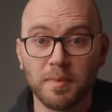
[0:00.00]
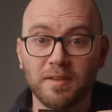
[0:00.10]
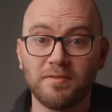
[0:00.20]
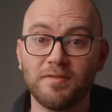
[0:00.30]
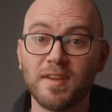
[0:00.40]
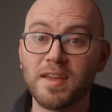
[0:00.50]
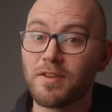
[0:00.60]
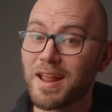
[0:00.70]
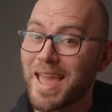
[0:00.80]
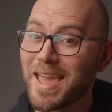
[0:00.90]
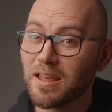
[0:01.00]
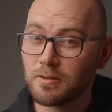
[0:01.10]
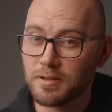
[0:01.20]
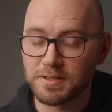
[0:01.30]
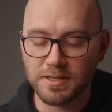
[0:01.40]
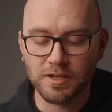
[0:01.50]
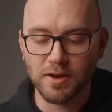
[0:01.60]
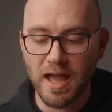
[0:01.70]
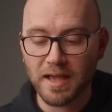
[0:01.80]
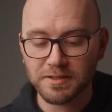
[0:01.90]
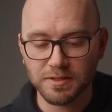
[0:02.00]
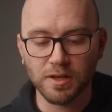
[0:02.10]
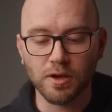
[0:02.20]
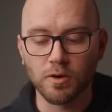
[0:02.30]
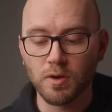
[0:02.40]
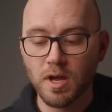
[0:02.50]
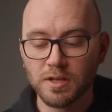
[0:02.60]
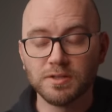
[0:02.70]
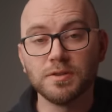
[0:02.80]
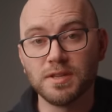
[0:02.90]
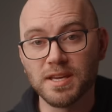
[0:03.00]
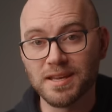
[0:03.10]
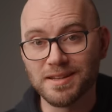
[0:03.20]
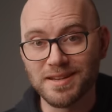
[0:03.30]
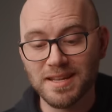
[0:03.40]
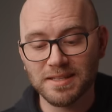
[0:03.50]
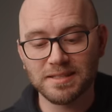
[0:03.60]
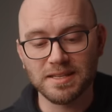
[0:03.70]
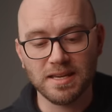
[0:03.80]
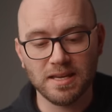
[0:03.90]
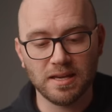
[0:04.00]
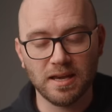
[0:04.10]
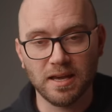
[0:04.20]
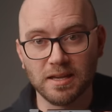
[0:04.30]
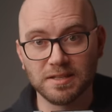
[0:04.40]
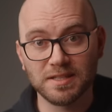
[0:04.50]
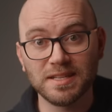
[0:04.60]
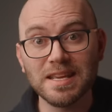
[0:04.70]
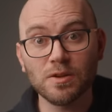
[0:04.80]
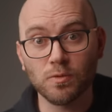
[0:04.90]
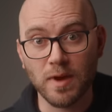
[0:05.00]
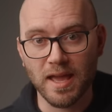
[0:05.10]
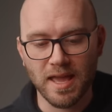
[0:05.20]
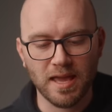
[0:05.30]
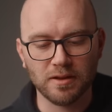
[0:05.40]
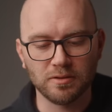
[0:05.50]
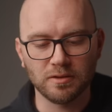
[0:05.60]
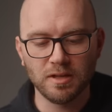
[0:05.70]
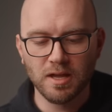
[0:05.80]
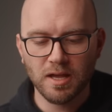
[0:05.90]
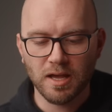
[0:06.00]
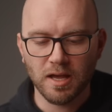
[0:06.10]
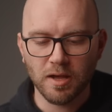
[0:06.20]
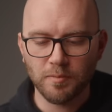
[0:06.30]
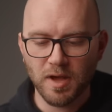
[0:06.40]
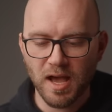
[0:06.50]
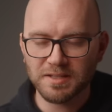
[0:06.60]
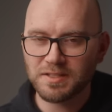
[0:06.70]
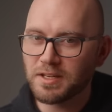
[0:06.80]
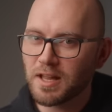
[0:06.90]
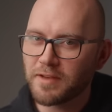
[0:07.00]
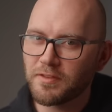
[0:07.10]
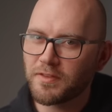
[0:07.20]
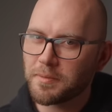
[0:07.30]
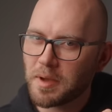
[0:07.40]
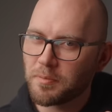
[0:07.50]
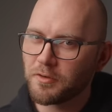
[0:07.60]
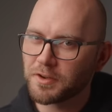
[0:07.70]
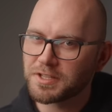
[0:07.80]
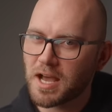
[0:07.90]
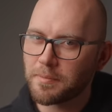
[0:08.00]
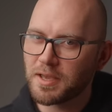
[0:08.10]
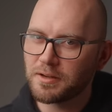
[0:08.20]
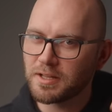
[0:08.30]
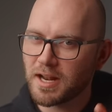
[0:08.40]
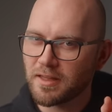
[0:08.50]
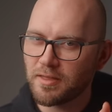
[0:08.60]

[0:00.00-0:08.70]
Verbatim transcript: my favorite handle this year has to go to the Nitze uh, Stingray handle. Um, I still haven't found my perfect top handle, and I